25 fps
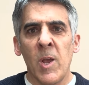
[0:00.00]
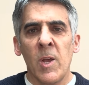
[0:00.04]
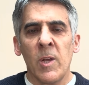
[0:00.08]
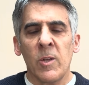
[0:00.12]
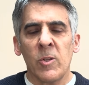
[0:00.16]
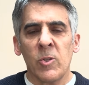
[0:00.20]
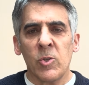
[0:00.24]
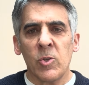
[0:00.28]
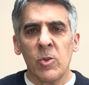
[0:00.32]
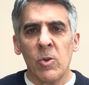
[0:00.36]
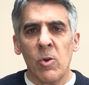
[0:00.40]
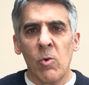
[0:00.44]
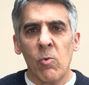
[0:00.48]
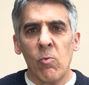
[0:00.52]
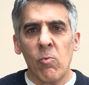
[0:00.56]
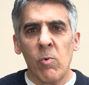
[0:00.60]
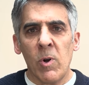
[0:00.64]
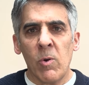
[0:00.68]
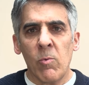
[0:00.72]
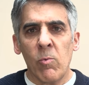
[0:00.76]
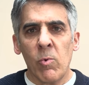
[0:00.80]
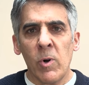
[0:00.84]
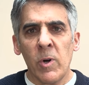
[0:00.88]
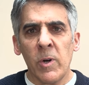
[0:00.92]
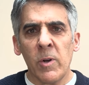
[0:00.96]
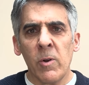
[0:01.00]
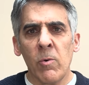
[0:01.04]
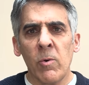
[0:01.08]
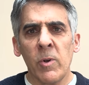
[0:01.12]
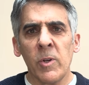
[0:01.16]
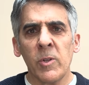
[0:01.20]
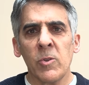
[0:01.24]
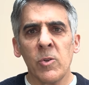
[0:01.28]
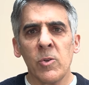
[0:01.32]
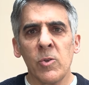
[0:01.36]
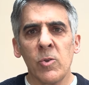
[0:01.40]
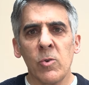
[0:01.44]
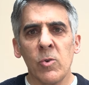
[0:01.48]
So what we're going
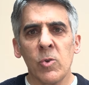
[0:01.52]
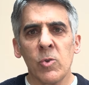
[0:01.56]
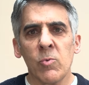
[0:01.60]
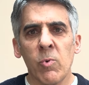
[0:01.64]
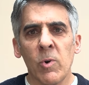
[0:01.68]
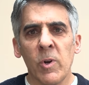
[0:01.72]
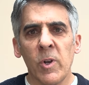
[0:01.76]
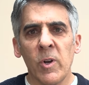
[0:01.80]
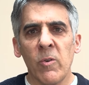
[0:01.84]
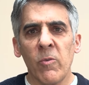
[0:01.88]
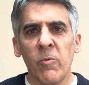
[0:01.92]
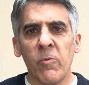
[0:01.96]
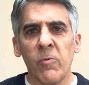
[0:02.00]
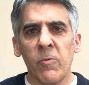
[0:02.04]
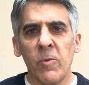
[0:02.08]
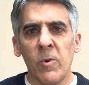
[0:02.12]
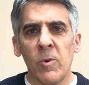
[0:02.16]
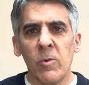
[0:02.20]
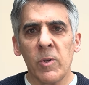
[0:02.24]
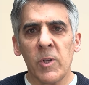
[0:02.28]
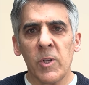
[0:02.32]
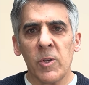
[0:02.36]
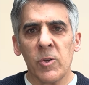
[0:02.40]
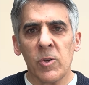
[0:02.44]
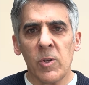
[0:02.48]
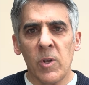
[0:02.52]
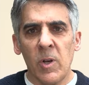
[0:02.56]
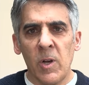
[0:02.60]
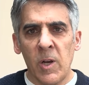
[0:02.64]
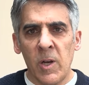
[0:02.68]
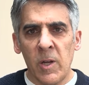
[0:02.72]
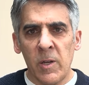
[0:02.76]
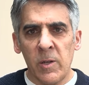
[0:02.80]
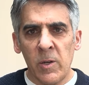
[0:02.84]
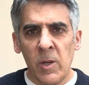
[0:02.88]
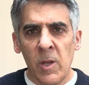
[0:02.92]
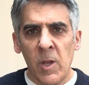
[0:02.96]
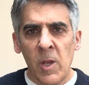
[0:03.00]
to do is we're going to focus
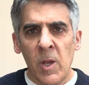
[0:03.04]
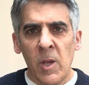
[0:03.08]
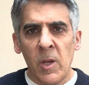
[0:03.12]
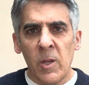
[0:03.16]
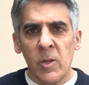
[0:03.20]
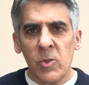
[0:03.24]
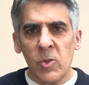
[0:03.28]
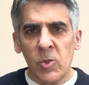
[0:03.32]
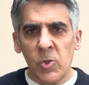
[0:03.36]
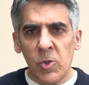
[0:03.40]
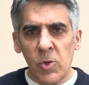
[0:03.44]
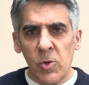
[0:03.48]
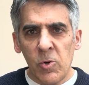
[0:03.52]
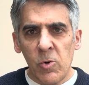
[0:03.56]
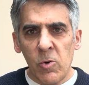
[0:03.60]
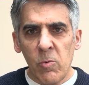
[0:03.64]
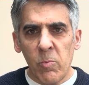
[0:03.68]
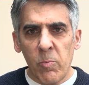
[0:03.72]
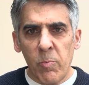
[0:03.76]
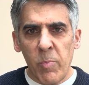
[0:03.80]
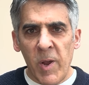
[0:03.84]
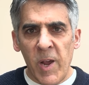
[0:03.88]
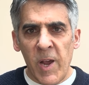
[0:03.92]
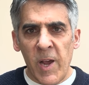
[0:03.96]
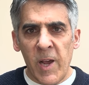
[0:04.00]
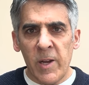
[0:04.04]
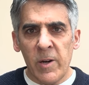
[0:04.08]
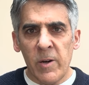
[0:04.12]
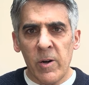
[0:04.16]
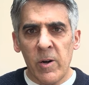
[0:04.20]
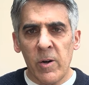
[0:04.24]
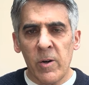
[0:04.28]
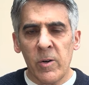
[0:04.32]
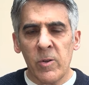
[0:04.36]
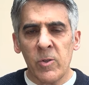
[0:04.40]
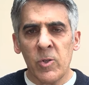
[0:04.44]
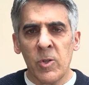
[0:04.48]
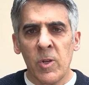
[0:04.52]
on 2
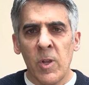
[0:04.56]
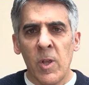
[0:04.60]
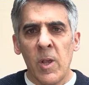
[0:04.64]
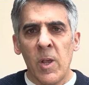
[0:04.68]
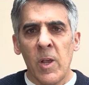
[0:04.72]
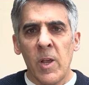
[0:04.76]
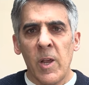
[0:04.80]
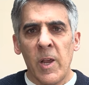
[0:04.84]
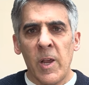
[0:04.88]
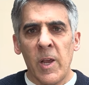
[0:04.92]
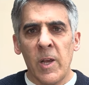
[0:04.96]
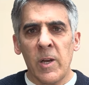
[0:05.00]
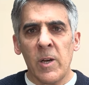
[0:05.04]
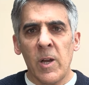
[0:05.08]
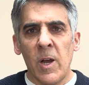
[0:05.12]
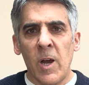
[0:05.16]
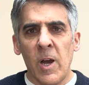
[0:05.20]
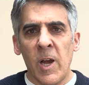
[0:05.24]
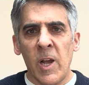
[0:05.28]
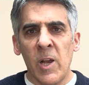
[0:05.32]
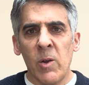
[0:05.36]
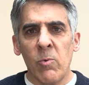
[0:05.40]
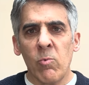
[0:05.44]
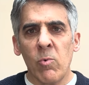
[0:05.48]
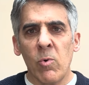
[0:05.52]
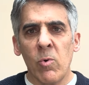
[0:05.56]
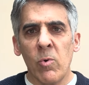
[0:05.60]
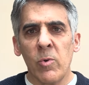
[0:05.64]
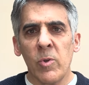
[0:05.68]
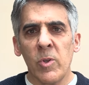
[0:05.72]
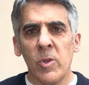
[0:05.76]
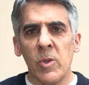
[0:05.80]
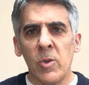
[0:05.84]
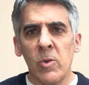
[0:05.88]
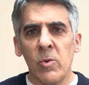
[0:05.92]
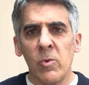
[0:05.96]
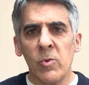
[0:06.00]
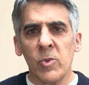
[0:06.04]
patterns, and I will
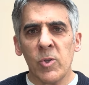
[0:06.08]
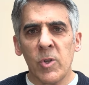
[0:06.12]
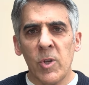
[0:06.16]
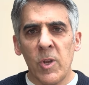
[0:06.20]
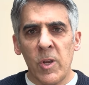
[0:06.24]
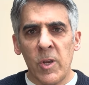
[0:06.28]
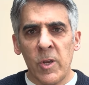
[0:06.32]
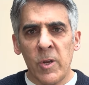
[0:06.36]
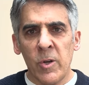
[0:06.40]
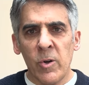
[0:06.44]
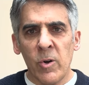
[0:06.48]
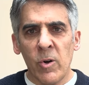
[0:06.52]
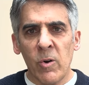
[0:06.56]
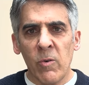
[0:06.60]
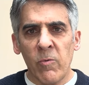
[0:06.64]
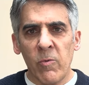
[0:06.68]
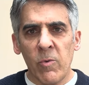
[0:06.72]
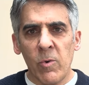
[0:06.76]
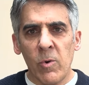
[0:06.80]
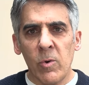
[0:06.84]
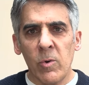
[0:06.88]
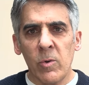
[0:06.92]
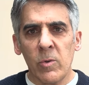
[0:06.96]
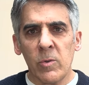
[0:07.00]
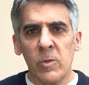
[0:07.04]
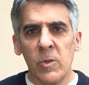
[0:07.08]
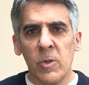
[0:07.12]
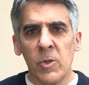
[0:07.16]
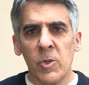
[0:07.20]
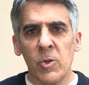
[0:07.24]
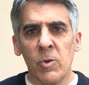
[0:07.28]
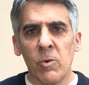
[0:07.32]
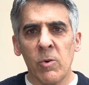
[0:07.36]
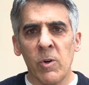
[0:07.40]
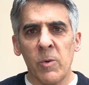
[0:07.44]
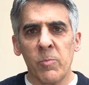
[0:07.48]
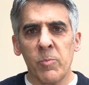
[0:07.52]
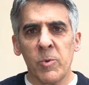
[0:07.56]
use interval
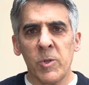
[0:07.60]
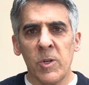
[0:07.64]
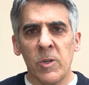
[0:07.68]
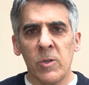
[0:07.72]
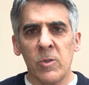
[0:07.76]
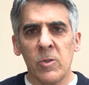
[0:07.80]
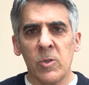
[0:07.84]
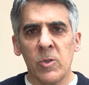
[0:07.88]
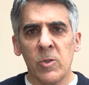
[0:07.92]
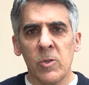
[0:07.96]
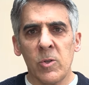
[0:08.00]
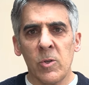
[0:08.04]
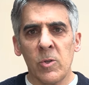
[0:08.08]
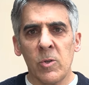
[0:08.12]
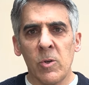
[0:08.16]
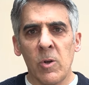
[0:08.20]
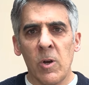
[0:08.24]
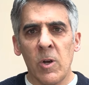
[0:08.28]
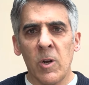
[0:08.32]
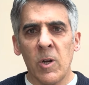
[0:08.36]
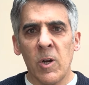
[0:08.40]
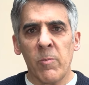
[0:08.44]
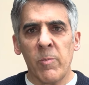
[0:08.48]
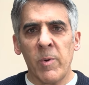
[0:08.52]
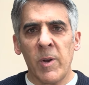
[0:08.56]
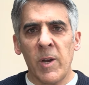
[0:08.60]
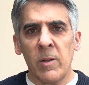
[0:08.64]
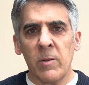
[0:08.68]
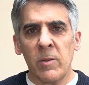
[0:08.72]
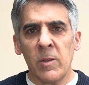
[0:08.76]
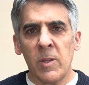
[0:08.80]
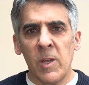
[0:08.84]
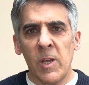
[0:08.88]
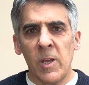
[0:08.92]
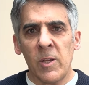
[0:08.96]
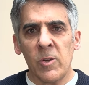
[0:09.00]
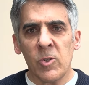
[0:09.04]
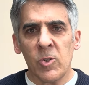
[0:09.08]
descriptions to talk about
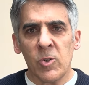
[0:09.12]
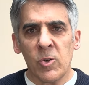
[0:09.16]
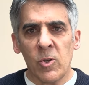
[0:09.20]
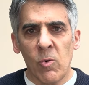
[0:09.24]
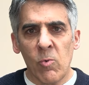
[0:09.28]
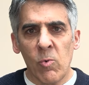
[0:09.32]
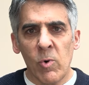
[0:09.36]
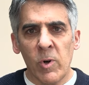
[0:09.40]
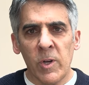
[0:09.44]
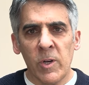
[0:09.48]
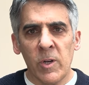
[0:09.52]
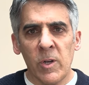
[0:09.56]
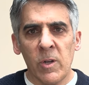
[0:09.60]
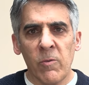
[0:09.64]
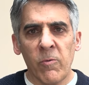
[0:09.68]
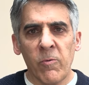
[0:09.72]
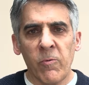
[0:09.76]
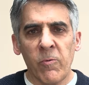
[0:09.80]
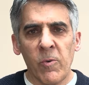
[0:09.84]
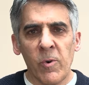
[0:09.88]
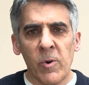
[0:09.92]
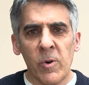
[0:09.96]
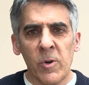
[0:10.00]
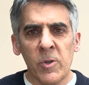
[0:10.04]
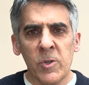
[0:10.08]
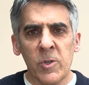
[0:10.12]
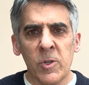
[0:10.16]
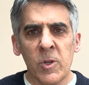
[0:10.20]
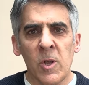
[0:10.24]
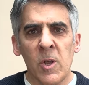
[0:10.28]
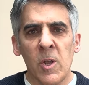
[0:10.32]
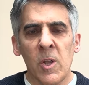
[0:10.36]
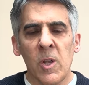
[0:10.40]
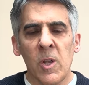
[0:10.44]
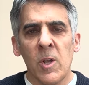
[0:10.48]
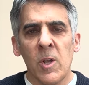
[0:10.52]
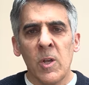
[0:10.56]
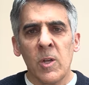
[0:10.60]
these. So we're going to first
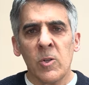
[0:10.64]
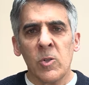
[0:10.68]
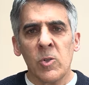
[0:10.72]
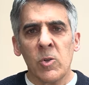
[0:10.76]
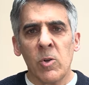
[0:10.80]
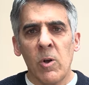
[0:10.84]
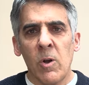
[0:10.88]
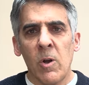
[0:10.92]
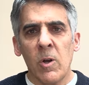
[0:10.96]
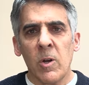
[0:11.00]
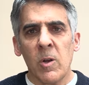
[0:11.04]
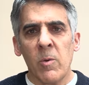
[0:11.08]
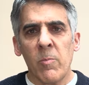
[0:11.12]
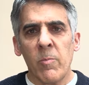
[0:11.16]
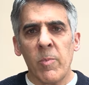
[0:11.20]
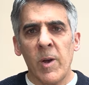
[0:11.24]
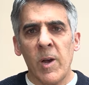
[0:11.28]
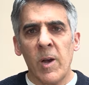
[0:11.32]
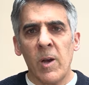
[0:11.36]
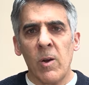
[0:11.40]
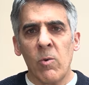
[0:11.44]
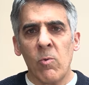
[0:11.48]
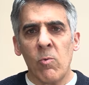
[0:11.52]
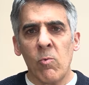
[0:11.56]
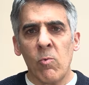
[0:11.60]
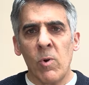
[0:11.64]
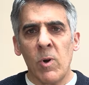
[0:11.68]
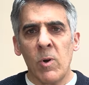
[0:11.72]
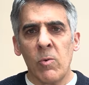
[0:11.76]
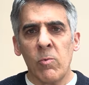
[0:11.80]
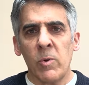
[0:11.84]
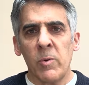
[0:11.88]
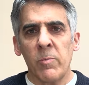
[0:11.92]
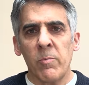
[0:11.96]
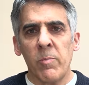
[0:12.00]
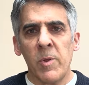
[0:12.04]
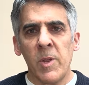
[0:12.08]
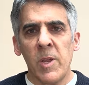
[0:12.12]
talk about what
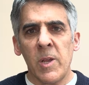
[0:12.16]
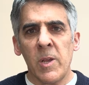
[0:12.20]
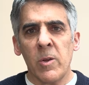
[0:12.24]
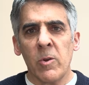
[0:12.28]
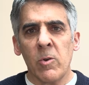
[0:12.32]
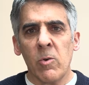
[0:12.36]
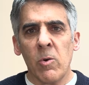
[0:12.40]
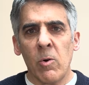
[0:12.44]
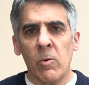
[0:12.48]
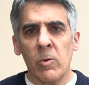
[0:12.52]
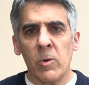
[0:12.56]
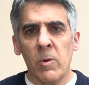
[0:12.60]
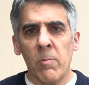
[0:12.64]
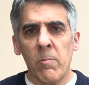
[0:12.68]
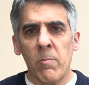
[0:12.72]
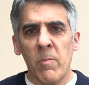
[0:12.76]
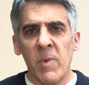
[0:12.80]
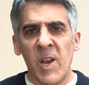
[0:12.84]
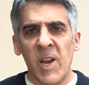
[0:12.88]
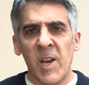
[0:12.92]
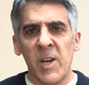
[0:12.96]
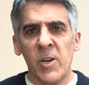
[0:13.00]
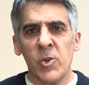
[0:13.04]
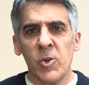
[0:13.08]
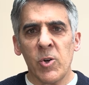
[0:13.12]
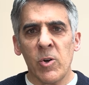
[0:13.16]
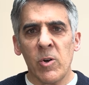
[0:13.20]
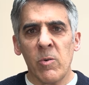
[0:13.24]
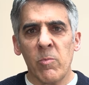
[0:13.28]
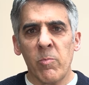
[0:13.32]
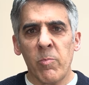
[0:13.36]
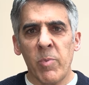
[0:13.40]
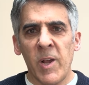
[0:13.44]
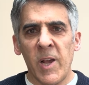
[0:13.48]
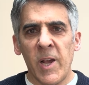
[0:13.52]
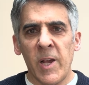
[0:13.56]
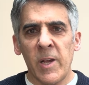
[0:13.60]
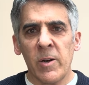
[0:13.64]
would be called a major
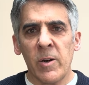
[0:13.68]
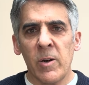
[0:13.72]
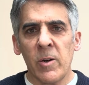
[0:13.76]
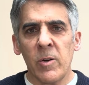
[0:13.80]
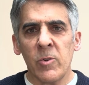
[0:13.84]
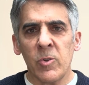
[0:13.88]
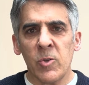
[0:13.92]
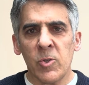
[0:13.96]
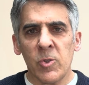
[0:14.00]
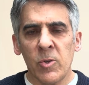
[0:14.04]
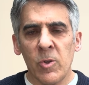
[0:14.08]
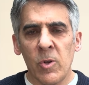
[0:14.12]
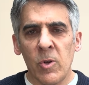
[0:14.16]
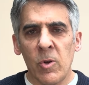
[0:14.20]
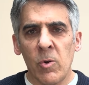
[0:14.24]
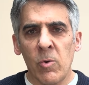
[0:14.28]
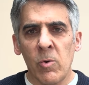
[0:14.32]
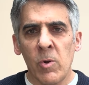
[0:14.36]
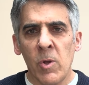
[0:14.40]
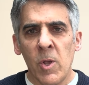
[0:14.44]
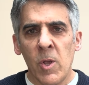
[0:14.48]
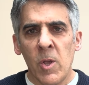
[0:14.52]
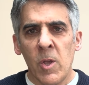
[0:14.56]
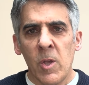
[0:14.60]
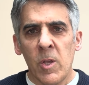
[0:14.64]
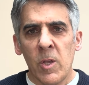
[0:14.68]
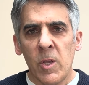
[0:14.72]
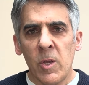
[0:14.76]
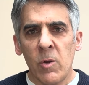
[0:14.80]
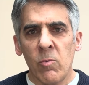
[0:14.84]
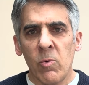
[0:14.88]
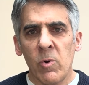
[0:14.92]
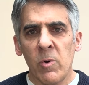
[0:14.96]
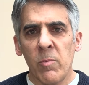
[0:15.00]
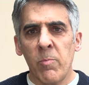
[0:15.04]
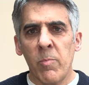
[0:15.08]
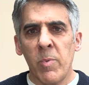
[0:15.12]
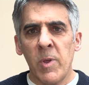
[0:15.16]
pattern. So it
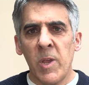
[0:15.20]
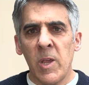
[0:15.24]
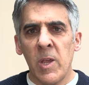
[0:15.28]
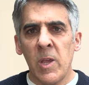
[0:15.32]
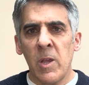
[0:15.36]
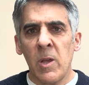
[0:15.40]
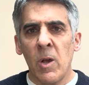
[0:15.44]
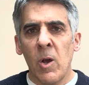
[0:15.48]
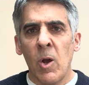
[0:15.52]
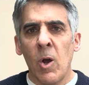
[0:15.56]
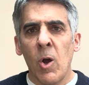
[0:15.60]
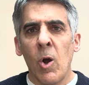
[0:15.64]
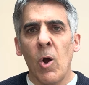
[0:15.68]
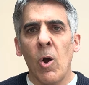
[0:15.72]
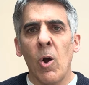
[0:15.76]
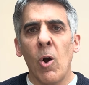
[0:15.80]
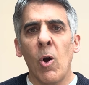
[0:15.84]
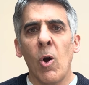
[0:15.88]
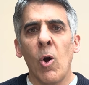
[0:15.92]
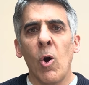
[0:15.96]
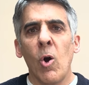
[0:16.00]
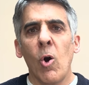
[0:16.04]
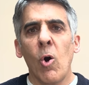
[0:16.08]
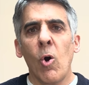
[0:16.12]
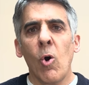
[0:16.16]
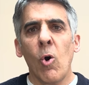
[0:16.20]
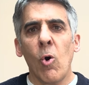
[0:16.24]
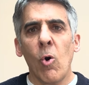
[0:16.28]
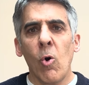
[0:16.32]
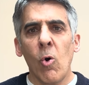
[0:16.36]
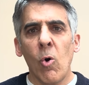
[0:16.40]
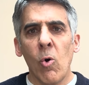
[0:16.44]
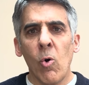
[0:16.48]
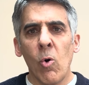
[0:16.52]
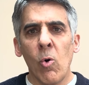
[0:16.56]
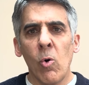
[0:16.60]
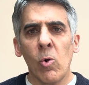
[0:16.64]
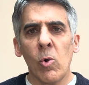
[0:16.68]
would be
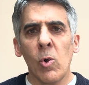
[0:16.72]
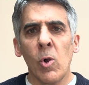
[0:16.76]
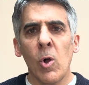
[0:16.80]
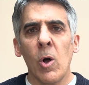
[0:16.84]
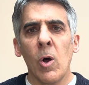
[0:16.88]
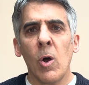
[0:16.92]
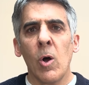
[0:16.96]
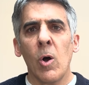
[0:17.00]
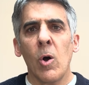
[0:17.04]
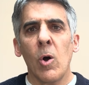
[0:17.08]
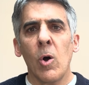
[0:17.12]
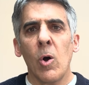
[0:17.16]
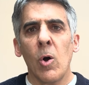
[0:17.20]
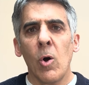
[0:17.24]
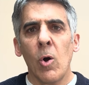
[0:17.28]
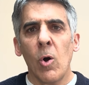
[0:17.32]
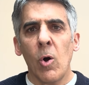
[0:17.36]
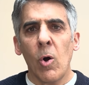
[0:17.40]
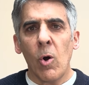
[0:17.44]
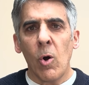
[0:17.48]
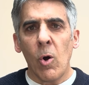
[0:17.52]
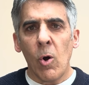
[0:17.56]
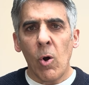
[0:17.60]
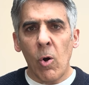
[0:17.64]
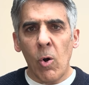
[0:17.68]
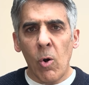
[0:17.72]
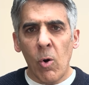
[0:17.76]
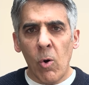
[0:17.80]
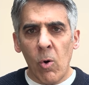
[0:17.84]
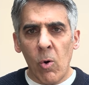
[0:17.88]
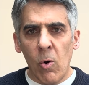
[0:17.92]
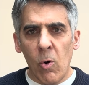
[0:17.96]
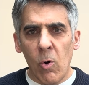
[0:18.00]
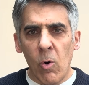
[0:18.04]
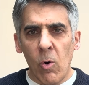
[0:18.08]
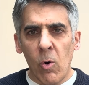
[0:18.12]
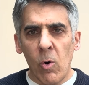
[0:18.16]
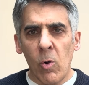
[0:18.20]
whole,
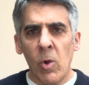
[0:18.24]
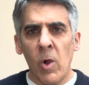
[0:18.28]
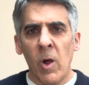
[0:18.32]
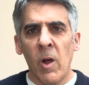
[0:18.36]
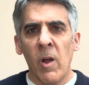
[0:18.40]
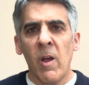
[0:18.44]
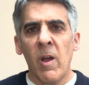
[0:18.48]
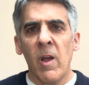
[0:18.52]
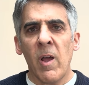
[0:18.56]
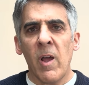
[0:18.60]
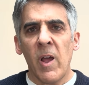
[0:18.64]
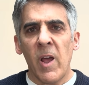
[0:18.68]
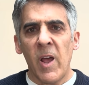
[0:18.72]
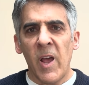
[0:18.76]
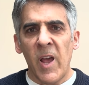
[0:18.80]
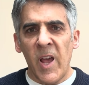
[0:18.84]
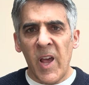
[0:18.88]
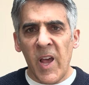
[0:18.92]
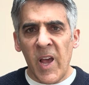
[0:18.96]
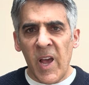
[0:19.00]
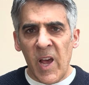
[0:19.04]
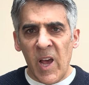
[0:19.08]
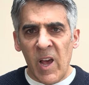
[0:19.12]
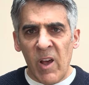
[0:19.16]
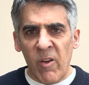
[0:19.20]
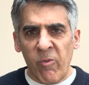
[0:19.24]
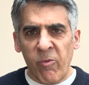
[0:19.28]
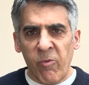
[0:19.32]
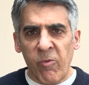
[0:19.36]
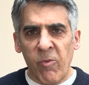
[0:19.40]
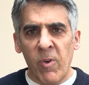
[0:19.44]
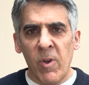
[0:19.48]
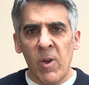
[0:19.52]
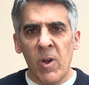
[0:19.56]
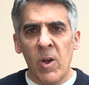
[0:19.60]
whole, half,